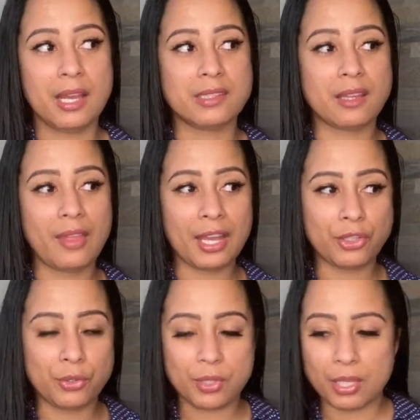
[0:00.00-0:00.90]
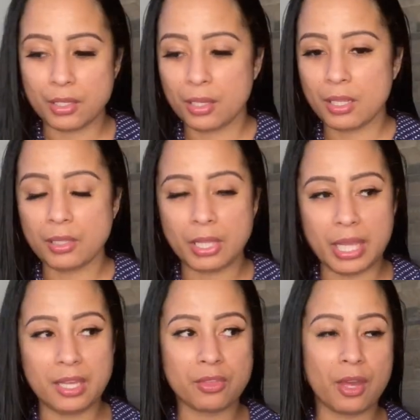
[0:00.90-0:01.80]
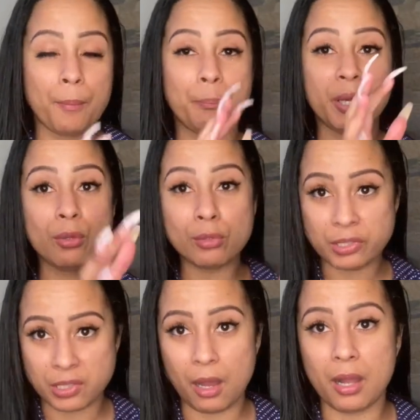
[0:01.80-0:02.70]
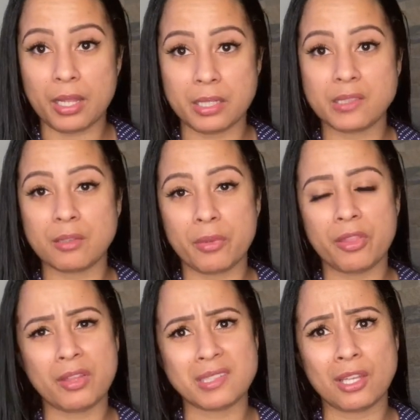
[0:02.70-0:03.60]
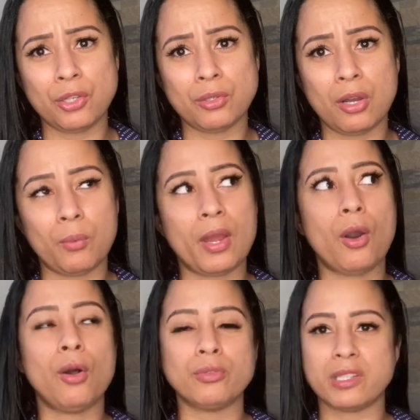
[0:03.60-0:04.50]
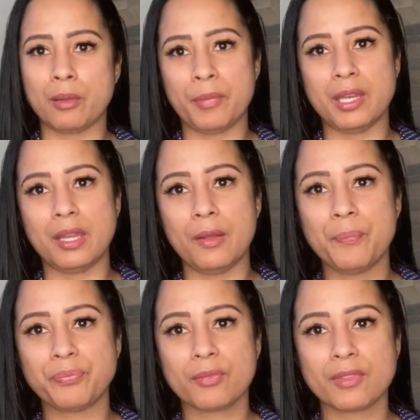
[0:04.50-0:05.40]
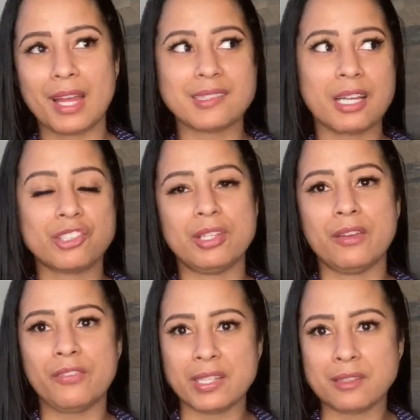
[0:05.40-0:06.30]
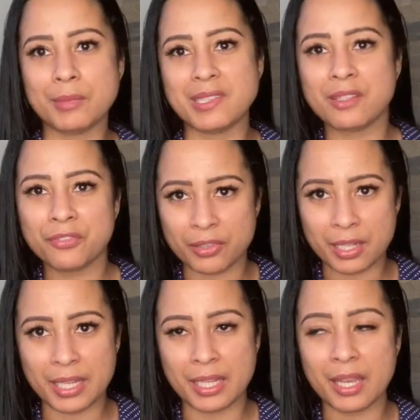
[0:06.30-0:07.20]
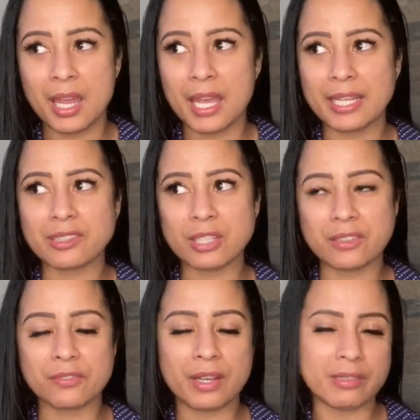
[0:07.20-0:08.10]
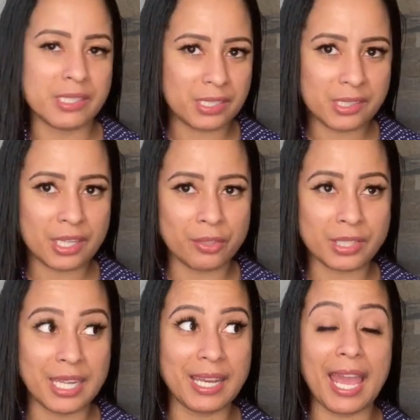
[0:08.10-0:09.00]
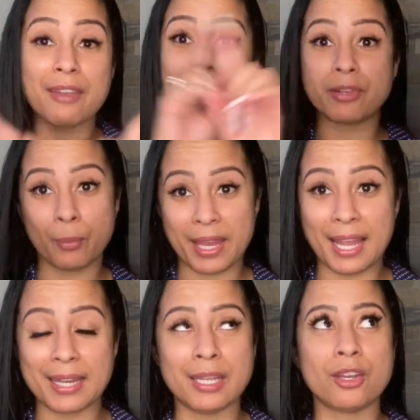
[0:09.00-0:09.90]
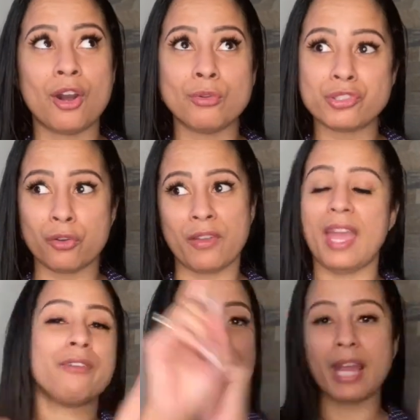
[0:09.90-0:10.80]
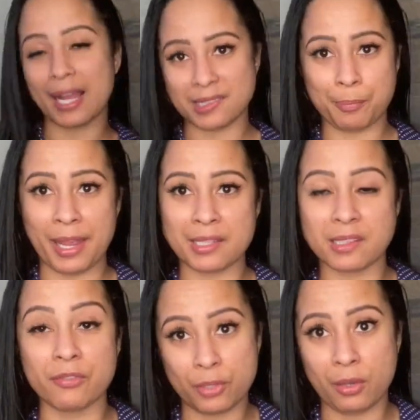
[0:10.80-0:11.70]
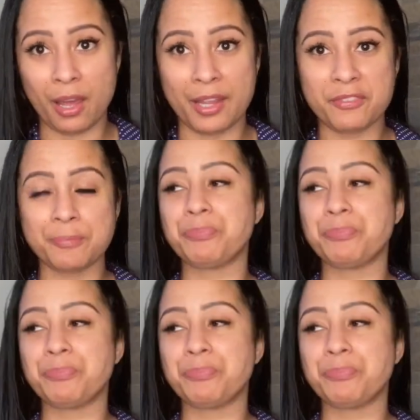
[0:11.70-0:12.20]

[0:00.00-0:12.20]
so that you can either build on some of the things that hold on a minute, that's actually affecting me differently. It's very detailed in every way, and it goes over every aspect of your life.